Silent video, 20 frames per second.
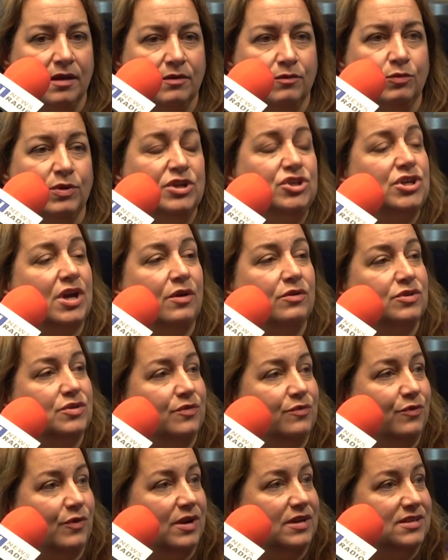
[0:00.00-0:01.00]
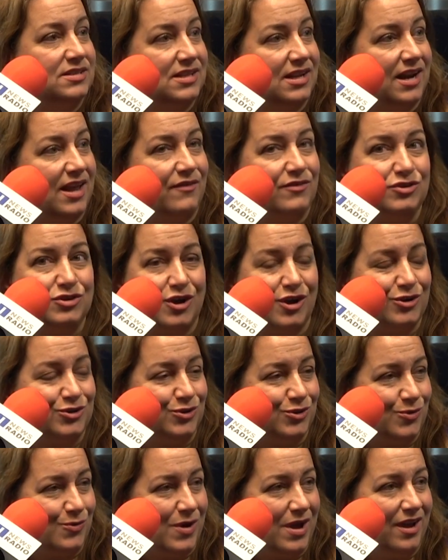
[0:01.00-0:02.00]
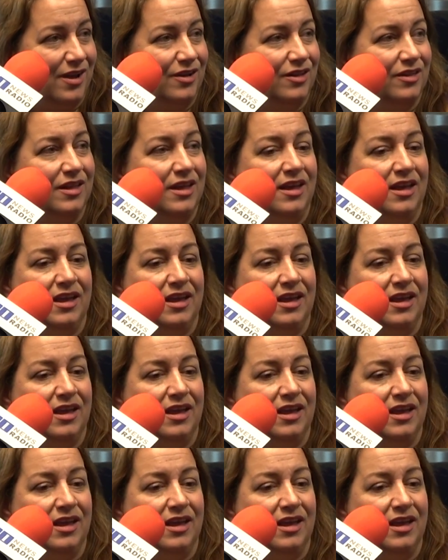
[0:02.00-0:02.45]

reach out to friends that I haven't talked to in a while.